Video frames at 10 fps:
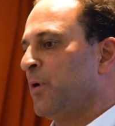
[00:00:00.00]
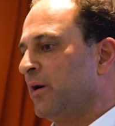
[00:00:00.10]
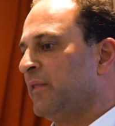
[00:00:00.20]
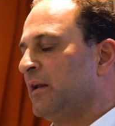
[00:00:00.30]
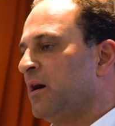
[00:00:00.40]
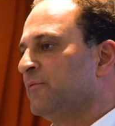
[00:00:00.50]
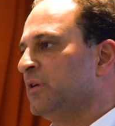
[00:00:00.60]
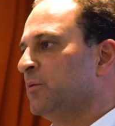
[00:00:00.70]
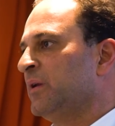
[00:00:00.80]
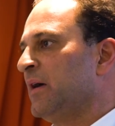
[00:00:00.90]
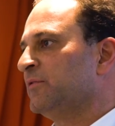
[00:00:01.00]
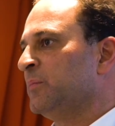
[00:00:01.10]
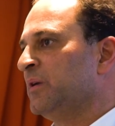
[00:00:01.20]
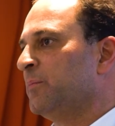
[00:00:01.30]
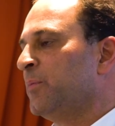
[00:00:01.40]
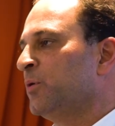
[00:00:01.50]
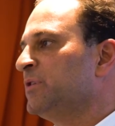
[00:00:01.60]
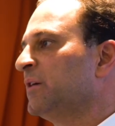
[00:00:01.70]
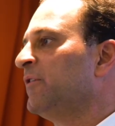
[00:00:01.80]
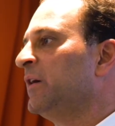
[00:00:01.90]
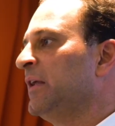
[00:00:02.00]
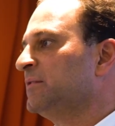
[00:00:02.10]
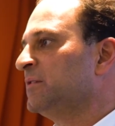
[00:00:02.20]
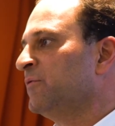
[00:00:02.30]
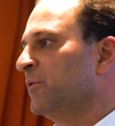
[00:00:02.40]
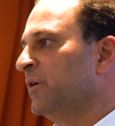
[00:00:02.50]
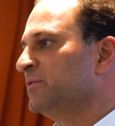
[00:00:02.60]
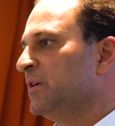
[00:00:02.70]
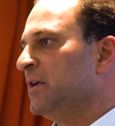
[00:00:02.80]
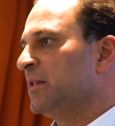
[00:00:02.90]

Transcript: part of that offtake would have to be a project financing for us.